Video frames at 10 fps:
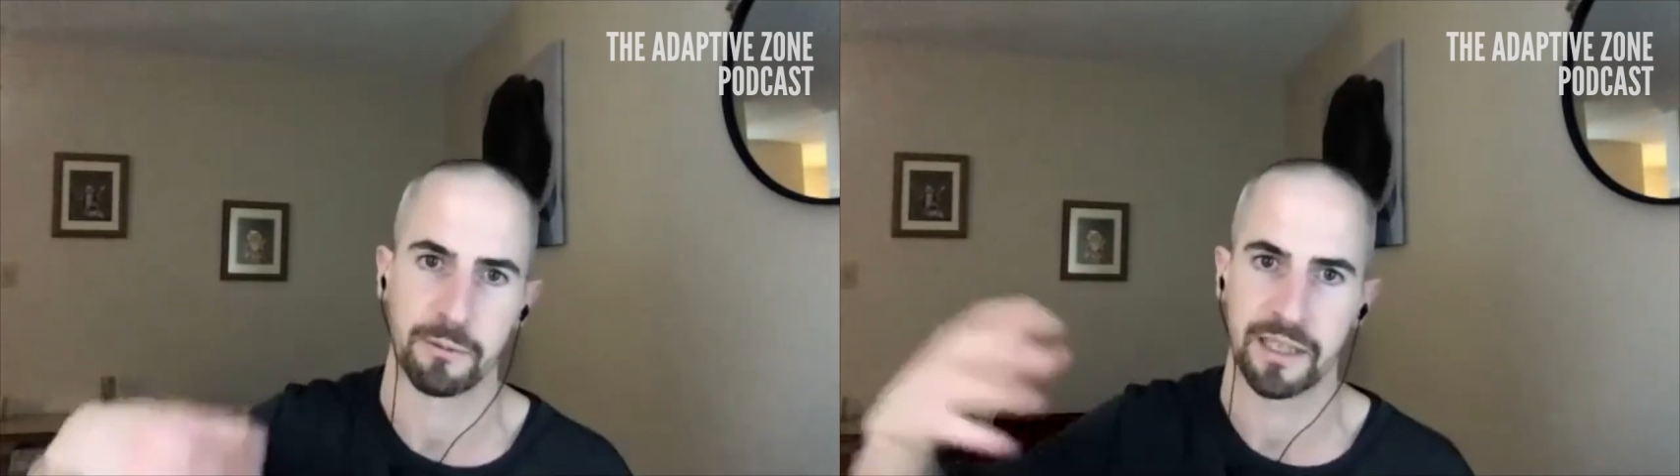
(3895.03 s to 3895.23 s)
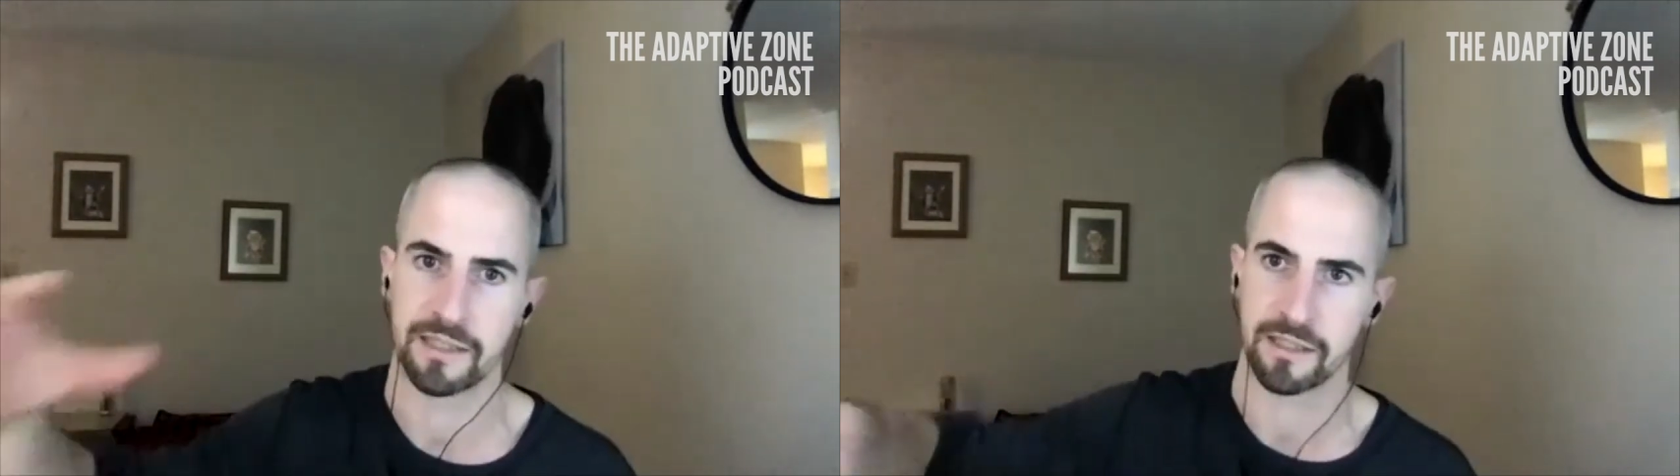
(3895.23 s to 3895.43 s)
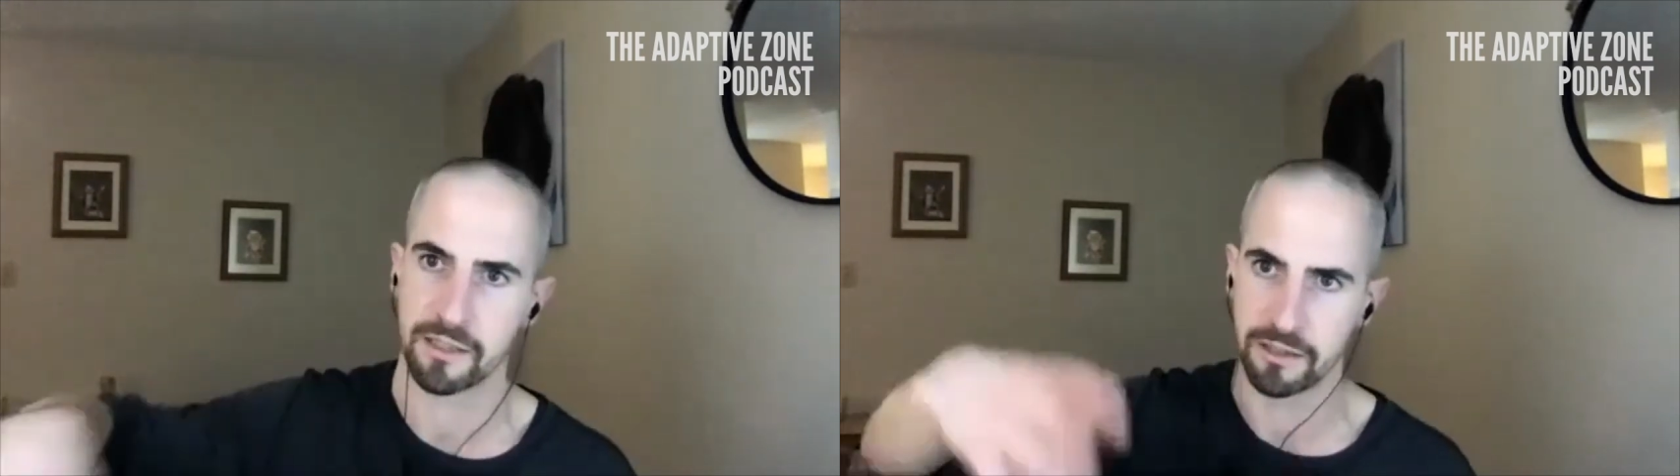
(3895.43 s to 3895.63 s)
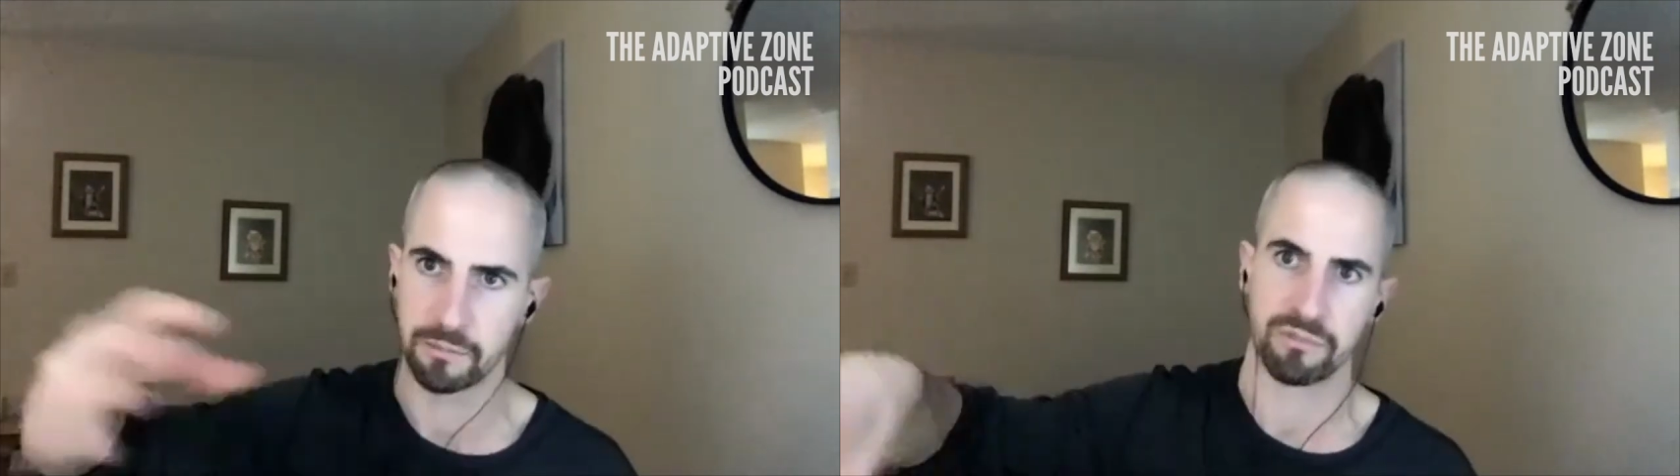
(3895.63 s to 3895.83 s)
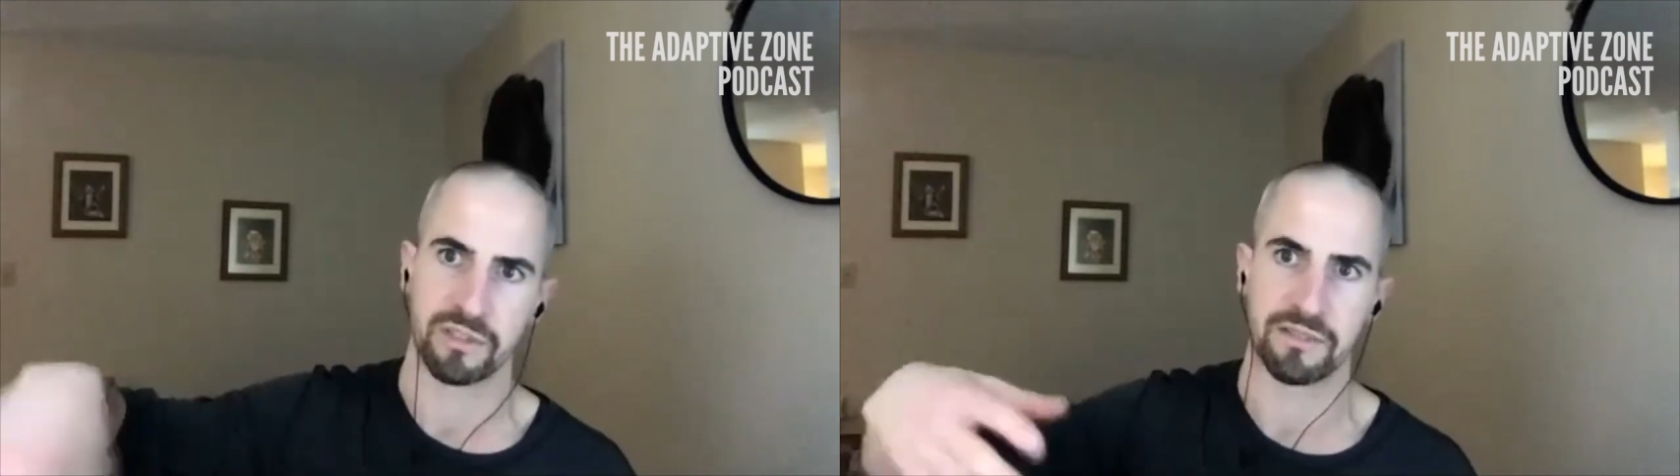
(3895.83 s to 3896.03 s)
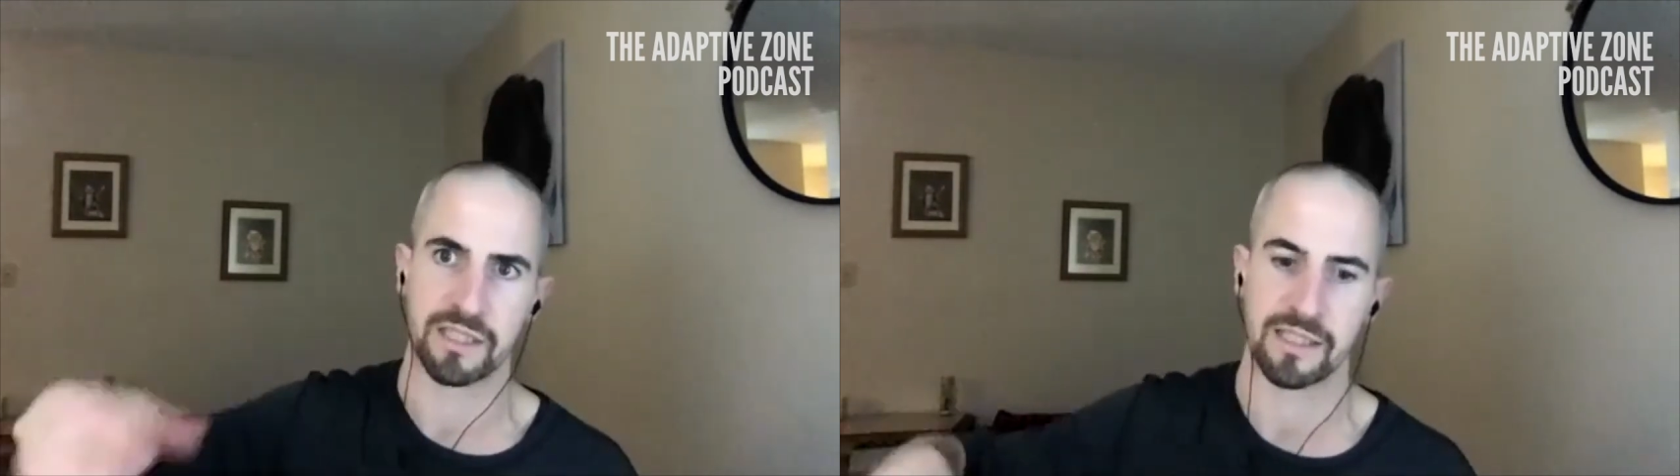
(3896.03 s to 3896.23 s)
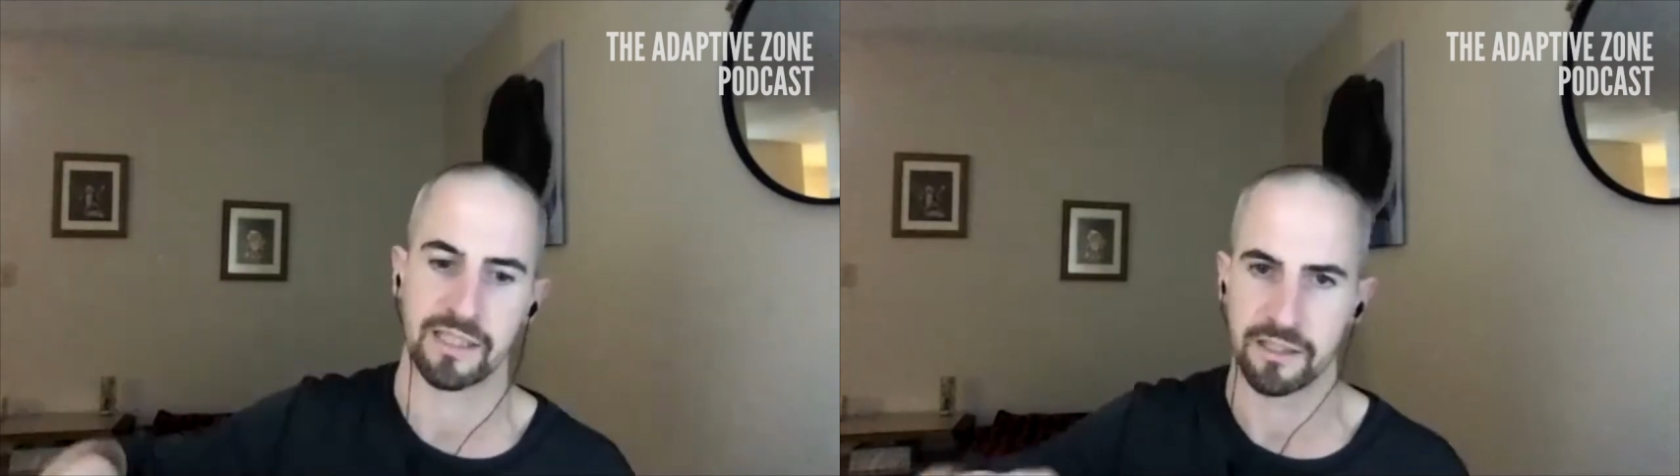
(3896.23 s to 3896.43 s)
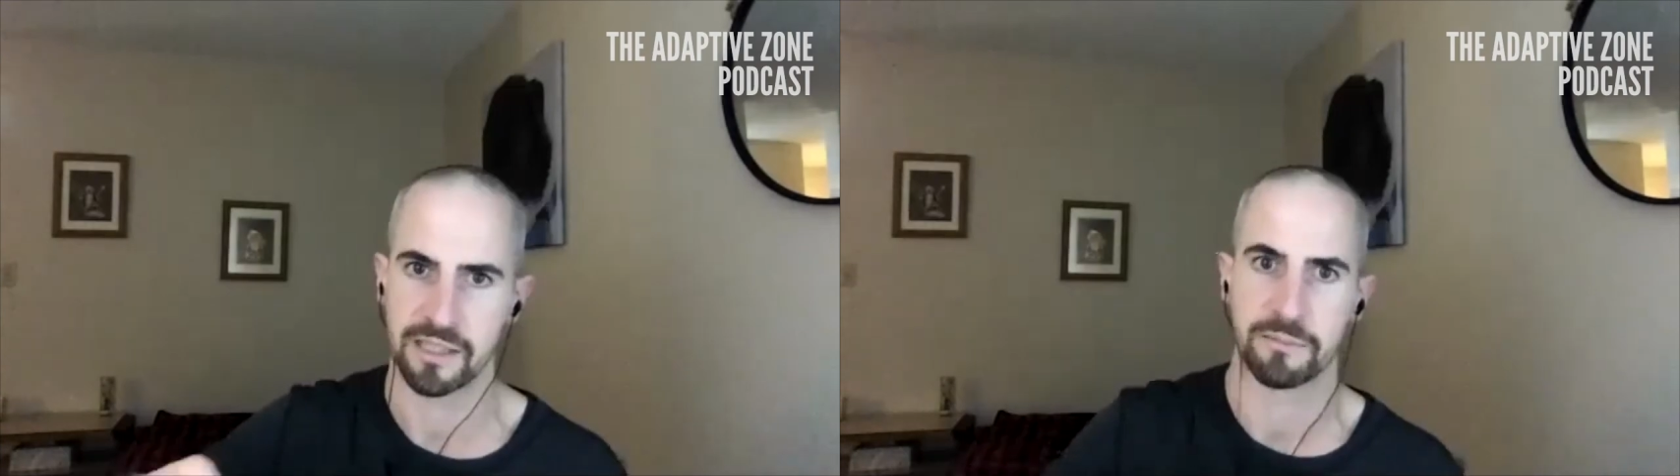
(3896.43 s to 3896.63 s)
whereas it couldn't previously
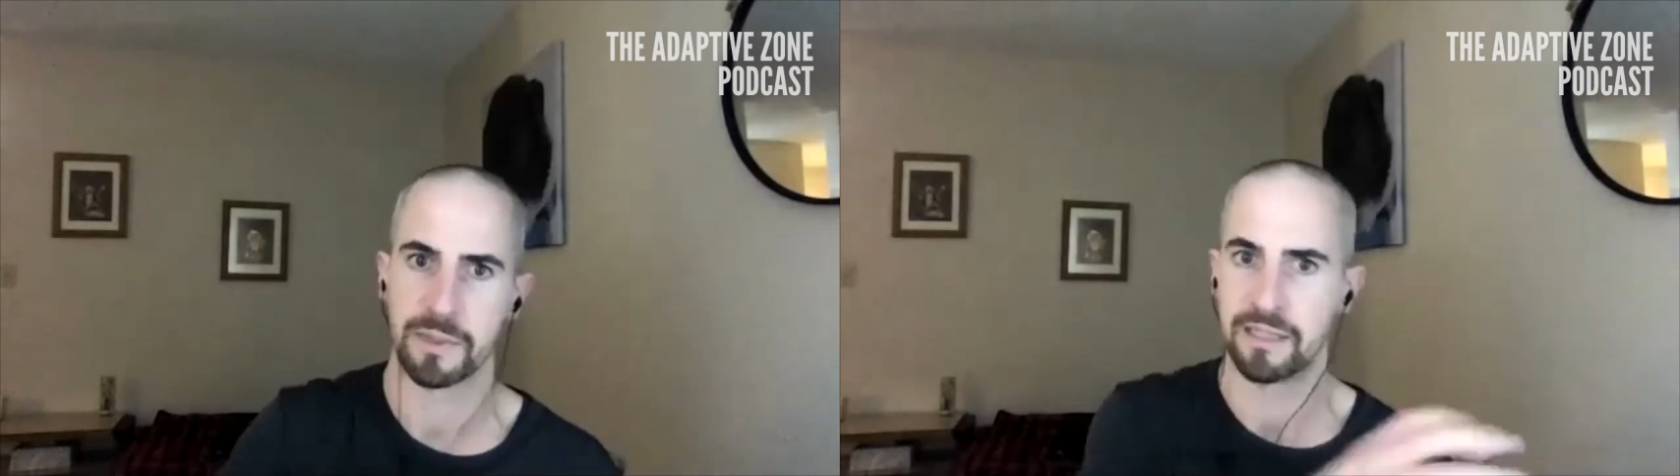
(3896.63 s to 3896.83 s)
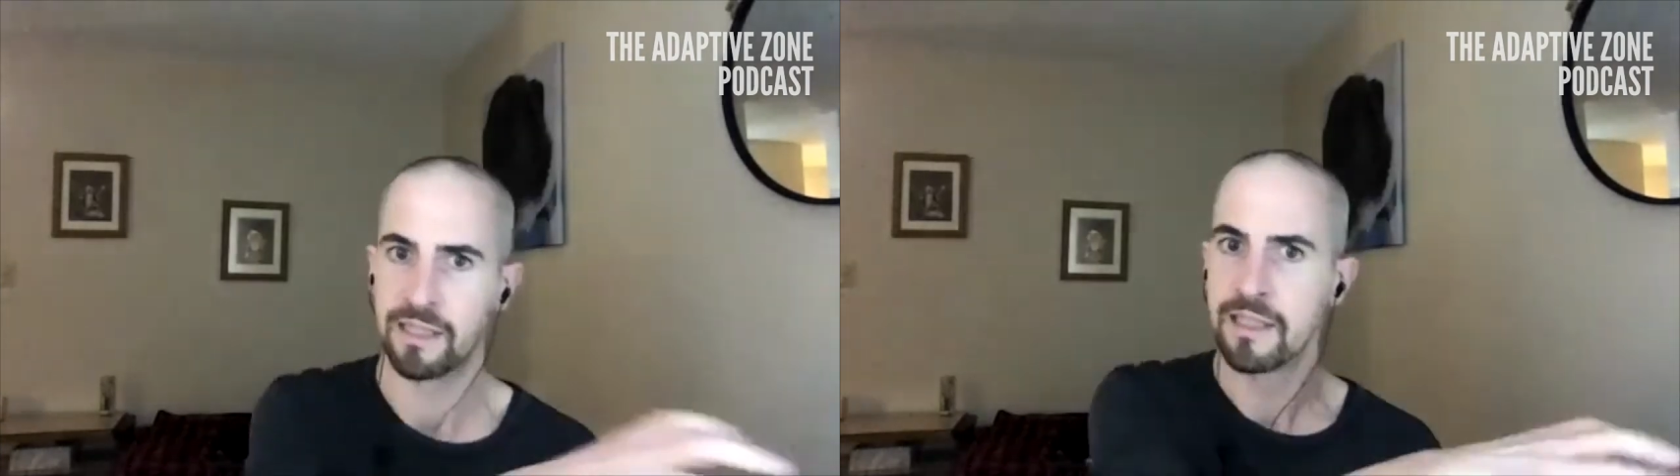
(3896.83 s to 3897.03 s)
because I've been